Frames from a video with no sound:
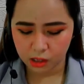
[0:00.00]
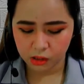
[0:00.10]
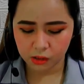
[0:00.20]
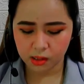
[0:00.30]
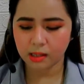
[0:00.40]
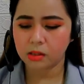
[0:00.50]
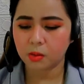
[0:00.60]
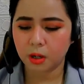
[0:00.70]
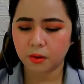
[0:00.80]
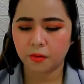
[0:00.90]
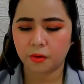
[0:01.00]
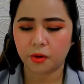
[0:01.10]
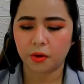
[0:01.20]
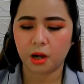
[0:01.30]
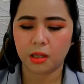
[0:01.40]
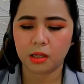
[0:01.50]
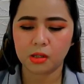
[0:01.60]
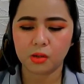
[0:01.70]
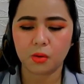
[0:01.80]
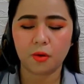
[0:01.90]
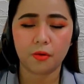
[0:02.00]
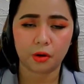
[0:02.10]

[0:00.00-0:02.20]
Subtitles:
So that's that's two of